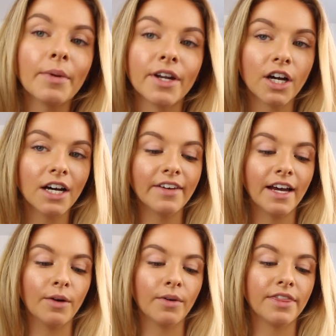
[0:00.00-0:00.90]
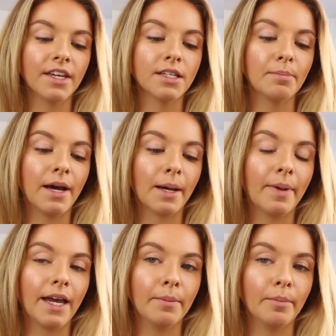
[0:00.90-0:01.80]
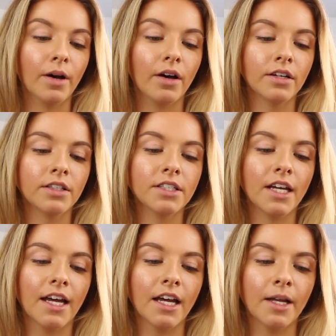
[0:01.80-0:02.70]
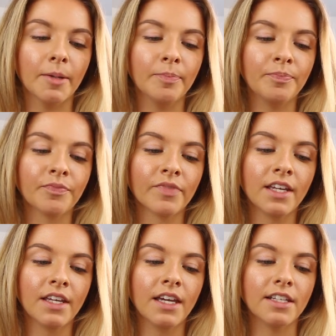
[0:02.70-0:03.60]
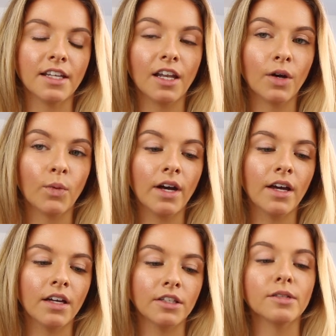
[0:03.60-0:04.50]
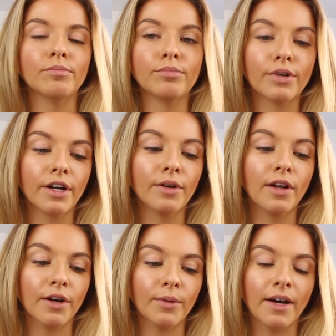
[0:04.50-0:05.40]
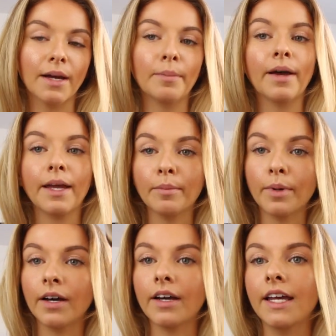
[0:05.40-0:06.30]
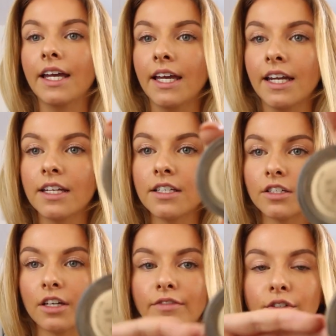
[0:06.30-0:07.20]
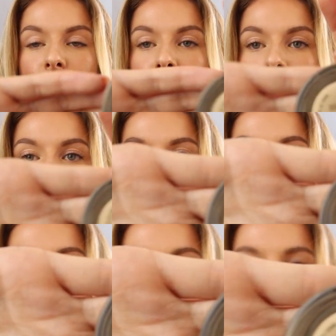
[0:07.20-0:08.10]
I'm going to carve it out with this matte paint pot. It's the Longwear, it's the Pro Longwear paint pot in Soft Orchid.